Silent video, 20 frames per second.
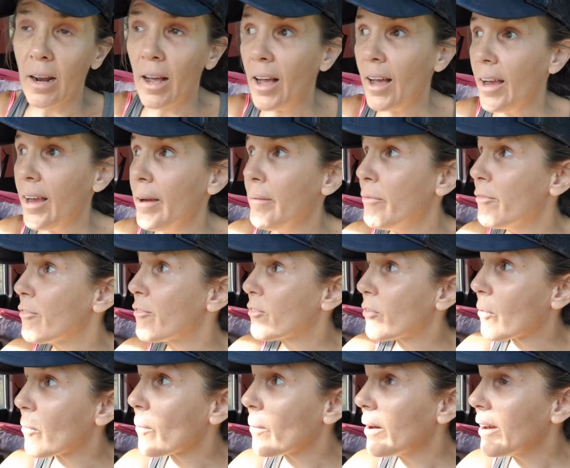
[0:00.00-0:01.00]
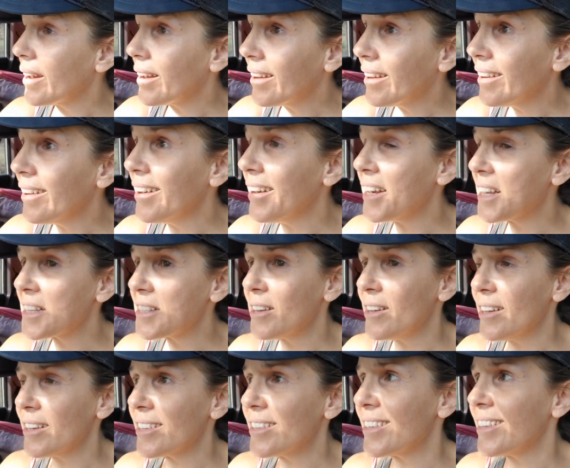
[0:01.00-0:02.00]
I am freaking
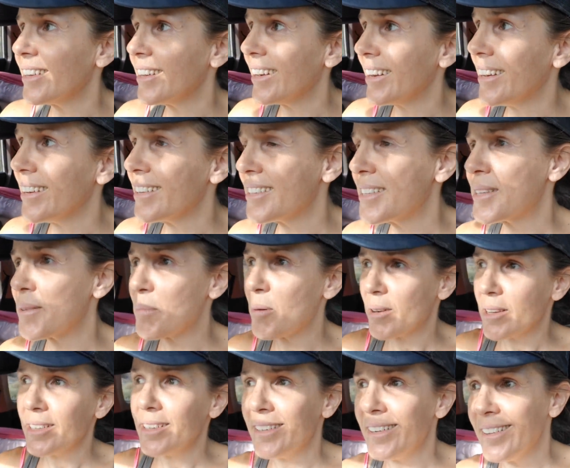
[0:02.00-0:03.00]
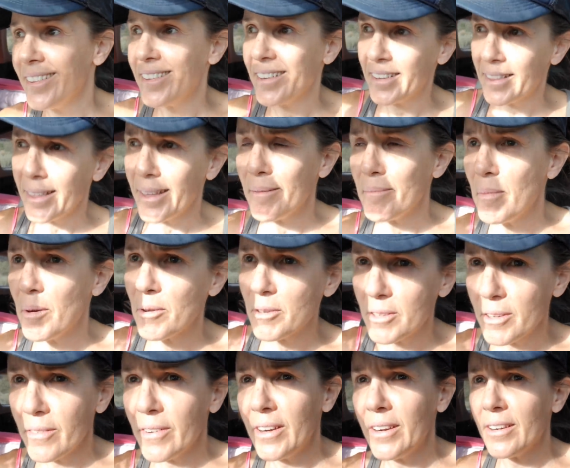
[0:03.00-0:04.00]
exhausted and it's depressing to think that most
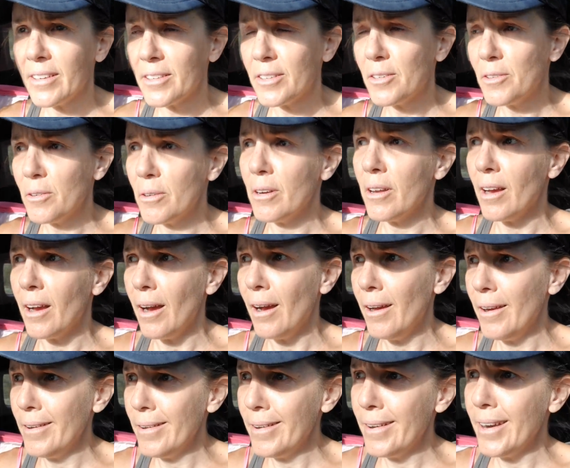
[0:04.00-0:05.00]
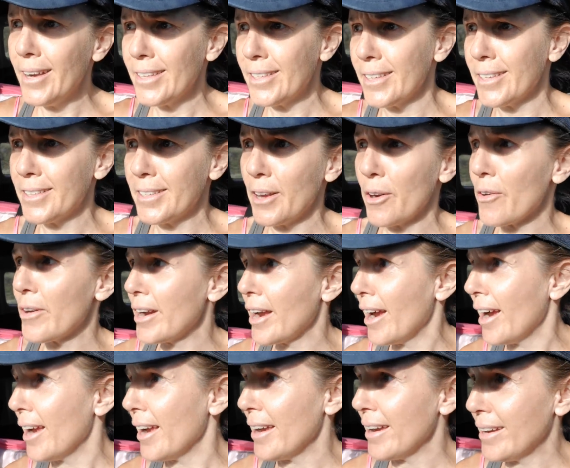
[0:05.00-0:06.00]
of it is due to unnecessary
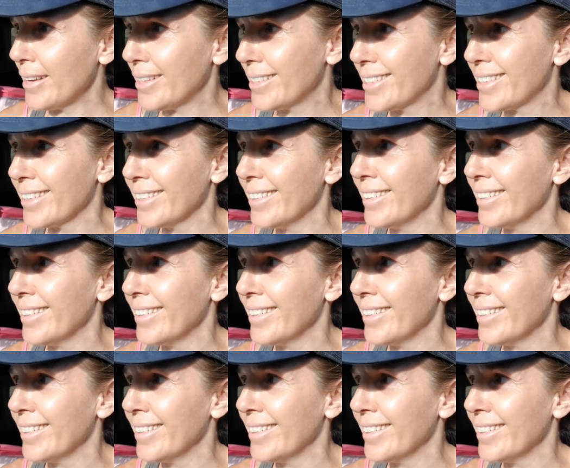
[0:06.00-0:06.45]
hikes.